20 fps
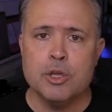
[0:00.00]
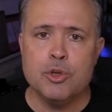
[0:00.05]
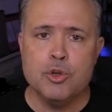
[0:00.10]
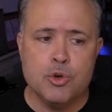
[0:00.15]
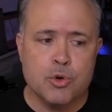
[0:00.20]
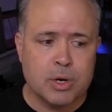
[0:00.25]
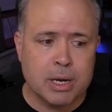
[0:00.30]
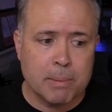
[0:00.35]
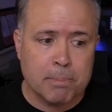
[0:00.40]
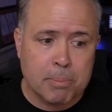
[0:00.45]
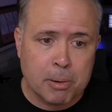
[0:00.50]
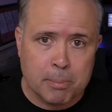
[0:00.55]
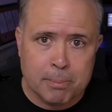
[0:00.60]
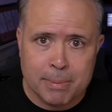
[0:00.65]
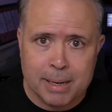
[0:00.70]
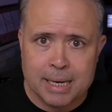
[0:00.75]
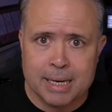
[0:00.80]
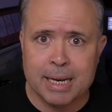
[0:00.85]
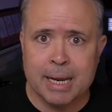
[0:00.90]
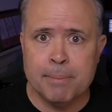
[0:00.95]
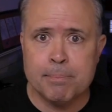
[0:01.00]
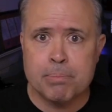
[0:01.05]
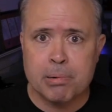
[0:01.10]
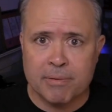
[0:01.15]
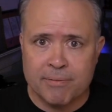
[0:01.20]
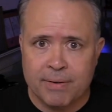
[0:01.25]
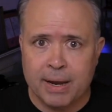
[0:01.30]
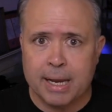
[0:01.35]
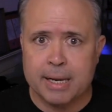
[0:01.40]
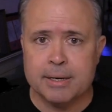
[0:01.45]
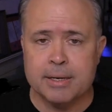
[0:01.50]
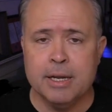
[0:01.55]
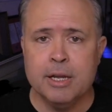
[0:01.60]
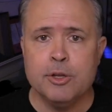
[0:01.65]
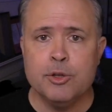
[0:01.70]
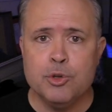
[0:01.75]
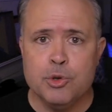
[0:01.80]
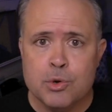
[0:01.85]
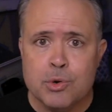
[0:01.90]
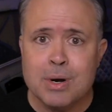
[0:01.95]
You can permit and prevent.
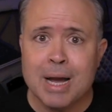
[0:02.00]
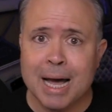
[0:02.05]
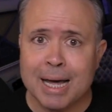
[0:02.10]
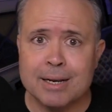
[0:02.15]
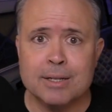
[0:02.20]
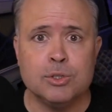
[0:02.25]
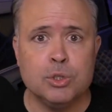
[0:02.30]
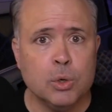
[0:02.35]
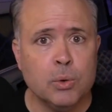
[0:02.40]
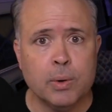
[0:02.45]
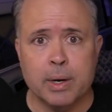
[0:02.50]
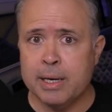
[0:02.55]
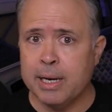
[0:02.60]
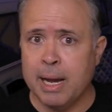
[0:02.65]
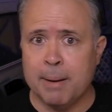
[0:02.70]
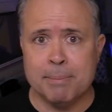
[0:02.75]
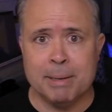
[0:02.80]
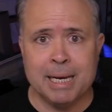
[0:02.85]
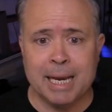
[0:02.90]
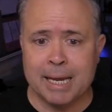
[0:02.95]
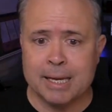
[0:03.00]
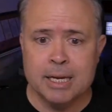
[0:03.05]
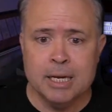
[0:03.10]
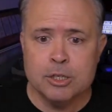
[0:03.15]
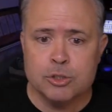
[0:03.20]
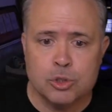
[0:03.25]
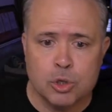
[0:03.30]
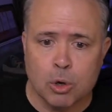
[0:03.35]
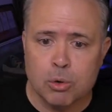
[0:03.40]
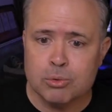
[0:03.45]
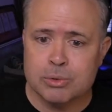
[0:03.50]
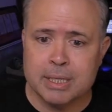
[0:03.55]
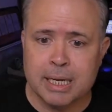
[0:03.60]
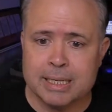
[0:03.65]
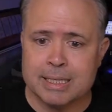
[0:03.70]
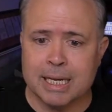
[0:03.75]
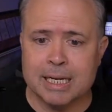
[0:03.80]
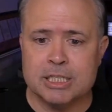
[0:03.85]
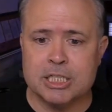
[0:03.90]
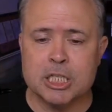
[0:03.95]
You got to do it. I mean, like, don't
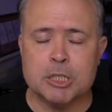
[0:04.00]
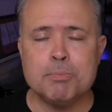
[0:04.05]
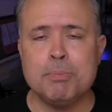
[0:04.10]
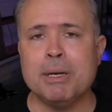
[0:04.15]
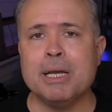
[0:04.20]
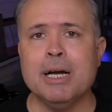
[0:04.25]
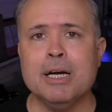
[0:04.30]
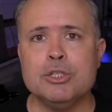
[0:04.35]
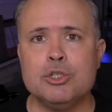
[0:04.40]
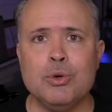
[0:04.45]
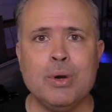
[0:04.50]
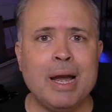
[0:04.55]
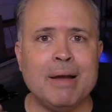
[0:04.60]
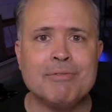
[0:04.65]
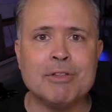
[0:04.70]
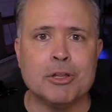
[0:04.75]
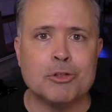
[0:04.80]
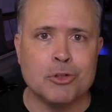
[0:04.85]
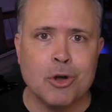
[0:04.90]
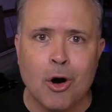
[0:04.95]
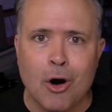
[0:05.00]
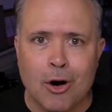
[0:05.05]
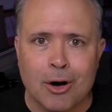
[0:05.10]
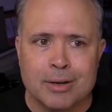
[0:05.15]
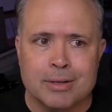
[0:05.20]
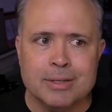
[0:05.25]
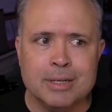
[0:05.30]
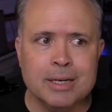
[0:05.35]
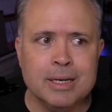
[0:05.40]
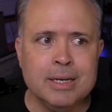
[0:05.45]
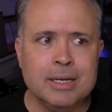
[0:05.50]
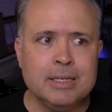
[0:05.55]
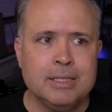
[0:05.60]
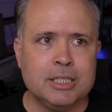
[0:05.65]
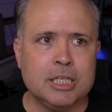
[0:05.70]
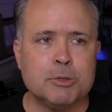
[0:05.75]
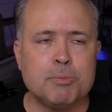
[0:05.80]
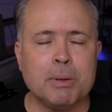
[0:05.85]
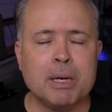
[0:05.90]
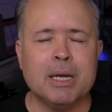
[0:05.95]
think that just because you have the thought,
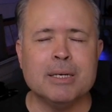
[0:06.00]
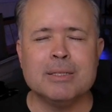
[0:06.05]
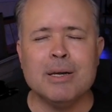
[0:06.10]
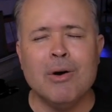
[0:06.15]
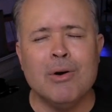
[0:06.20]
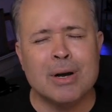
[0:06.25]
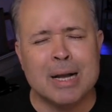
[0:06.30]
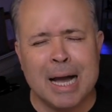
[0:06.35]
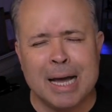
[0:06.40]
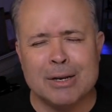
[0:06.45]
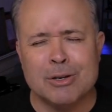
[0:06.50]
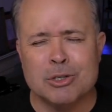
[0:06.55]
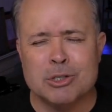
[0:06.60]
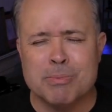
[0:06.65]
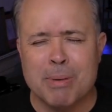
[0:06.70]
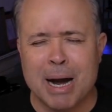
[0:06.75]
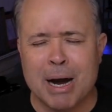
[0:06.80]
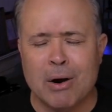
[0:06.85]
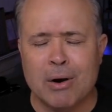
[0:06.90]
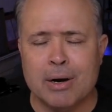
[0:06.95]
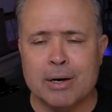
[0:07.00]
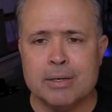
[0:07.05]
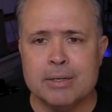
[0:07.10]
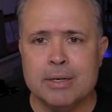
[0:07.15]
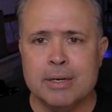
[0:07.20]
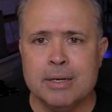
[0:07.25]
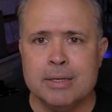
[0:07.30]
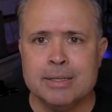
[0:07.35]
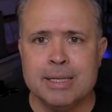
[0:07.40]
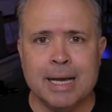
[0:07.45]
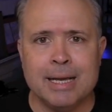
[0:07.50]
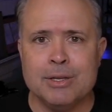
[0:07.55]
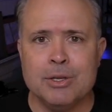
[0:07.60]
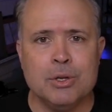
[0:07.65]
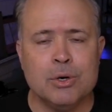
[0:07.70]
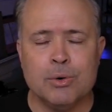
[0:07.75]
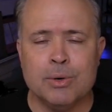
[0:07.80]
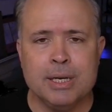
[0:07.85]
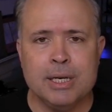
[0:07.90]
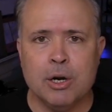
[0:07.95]
just because oh God knows my heart, that
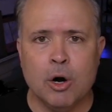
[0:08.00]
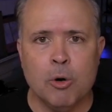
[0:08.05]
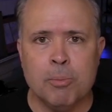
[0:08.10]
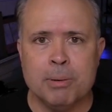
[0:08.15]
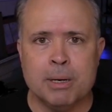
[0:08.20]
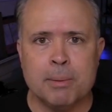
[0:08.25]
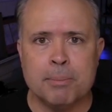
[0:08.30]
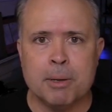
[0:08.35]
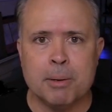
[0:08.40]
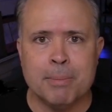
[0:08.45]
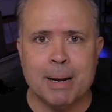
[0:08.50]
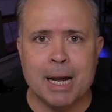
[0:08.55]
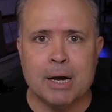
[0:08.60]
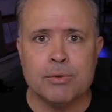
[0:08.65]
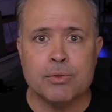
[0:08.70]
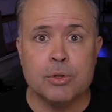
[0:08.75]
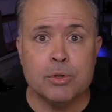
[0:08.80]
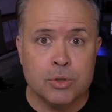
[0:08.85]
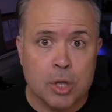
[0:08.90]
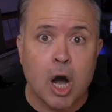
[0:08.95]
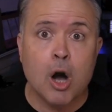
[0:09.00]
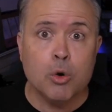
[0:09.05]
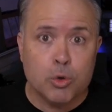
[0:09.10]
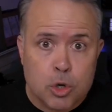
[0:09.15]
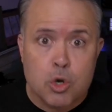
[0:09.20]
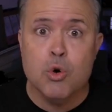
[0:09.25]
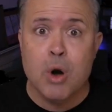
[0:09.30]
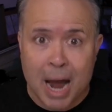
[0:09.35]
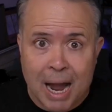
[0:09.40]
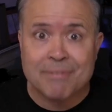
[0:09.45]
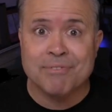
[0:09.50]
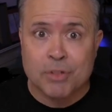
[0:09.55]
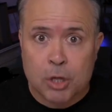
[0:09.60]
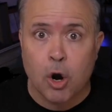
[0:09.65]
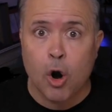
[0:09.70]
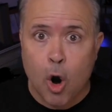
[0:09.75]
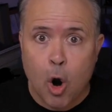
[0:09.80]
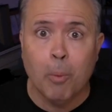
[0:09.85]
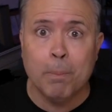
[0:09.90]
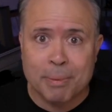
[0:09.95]
you don't need to open up your mouth. No, you have
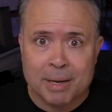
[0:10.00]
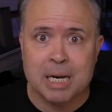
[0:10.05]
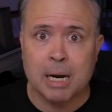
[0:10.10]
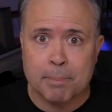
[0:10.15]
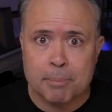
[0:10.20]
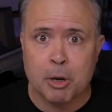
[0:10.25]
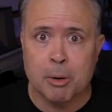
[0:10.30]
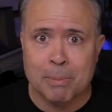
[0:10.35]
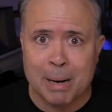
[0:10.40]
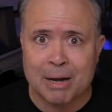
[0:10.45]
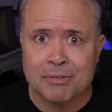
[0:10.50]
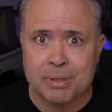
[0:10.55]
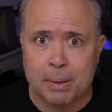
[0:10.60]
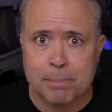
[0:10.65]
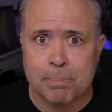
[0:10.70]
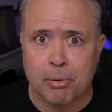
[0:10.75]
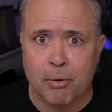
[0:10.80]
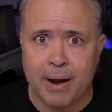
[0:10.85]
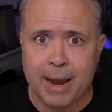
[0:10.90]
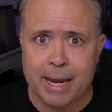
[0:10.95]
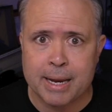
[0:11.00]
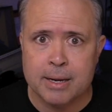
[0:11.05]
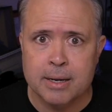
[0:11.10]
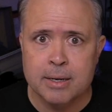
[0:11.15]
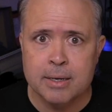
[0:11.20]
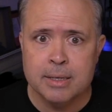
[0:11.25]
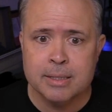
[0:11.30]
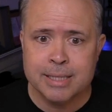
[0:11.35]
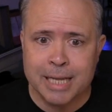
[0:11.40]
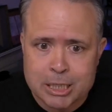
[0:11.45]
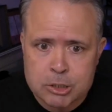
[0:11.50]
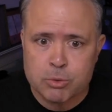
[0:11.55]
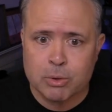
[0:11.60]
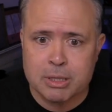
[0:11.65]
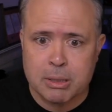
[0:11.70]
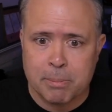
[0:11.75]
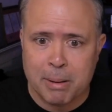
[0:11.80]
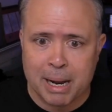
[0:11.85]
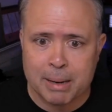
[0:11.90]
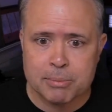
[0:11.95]
to open up your mouth and pray. That's
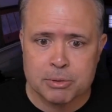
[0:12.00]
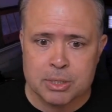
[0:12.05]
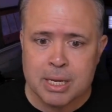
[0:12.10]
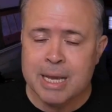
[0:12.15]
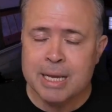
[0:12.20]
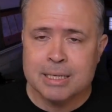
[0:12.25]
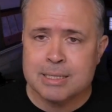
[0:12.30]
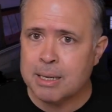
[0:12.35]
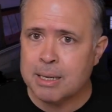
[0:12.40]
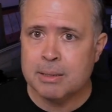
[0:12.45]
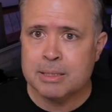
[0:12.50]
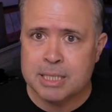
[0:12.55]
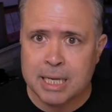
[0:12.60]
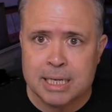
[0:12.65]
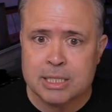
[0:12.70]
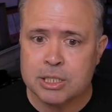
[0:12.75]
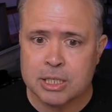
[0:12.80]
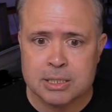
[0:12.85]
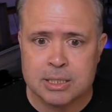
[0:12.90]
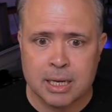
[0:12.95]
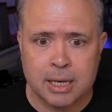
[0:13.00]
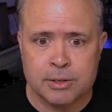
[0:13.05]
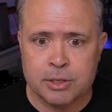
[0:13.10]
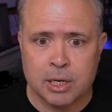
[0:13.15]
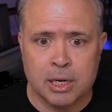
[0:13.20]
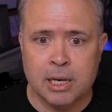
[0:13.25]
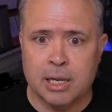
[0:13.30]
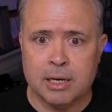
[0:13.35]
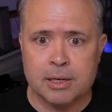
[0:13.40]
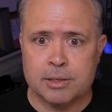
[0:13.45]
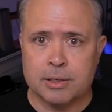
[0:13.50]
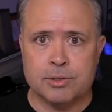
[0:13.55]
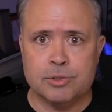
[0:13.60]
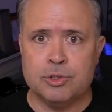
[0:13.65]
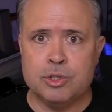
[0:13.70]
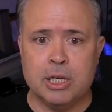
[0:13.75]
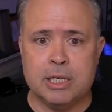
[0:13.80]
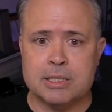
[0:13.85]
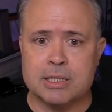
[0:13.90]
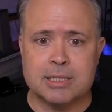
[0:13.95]
what the Bible teaches. Uh, look,
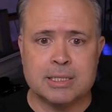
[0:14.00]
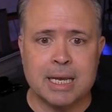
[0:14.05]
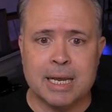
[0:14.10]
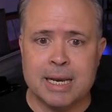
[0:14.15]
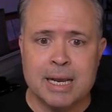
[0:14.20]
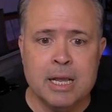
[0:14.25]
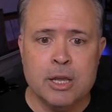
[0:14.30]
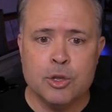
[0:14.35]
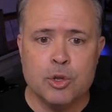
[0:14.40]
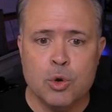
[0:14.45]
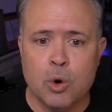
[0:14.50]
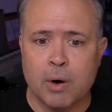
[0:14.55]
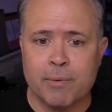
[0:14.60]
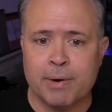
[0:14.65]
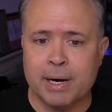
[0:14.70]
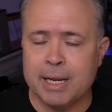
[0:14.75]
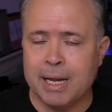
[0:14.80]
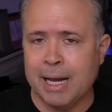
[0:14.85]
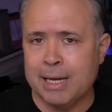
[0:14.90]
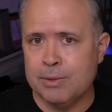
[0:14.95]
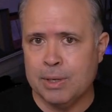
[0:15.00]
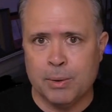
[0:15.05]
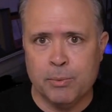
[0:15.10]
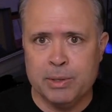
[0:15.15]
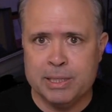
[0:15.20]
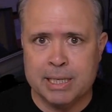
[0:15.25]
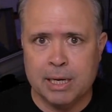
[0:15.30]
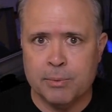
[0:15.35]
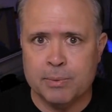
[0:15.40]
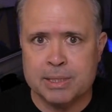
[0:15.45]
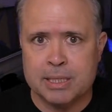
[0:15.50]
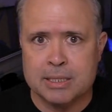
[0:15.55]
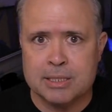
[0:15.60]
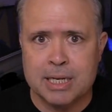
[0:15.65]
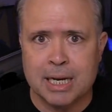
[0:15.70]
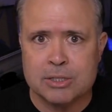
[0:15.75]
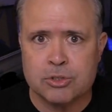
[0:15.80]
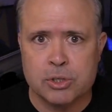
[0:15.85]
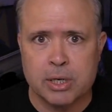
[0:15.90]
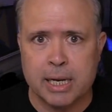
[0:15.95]
Jesus said, "You already." I, we dealt with this
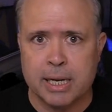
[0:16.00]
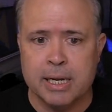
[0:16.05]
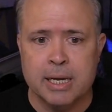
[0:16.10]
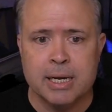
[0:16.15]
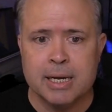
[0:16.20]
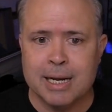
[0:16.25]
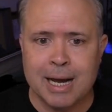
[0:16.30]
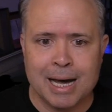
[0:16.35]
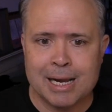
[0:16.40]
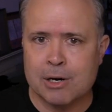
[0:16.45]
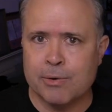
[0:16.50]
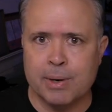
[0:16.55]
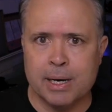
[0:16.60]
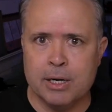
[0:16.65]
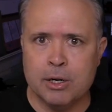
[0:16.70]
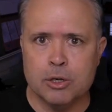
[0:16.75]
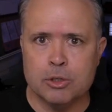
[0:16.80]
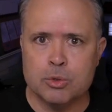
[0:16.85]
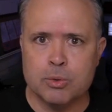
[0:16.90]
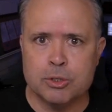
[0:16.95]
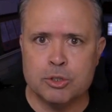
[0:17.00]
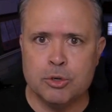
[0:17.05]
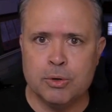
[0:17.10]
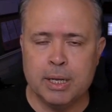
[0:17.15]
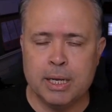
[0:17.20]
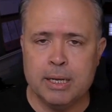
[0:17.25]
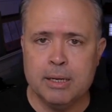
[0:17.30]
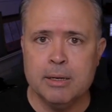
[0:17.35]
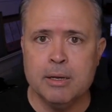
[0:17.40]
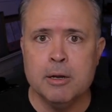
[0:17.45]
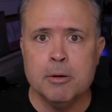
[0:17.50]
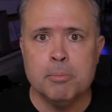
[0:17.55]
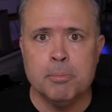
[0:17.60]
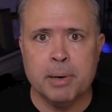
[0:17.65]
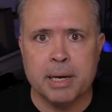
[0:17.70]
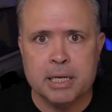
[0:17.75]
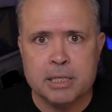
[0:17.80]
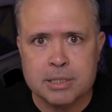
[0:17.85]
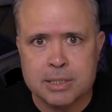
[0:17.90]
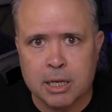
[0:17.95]
yesterday. God already knows what you need,
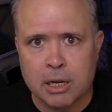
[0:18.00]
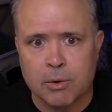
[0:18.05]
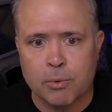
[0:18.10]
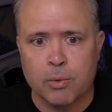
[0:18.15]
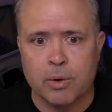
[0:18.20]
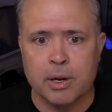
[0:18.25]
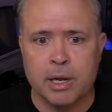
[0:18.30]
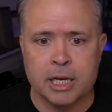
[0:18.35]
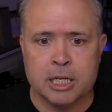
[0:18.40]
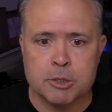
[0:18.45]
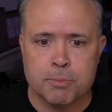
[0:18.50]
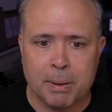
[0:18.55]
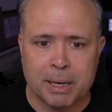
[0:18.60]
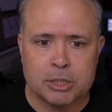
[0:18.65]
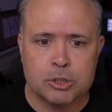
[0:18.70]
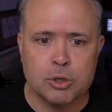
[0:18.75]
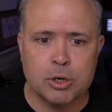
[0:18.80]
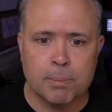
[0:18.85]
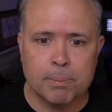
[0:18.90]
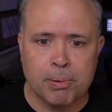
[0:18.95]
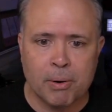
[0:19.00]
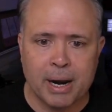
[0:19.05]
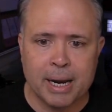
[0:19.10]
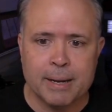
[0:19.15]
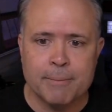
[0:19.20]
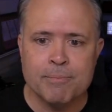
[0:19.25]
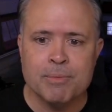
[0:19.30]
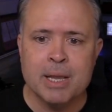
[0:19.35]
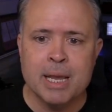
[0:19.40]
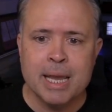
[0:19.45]
but He still expects you to pray.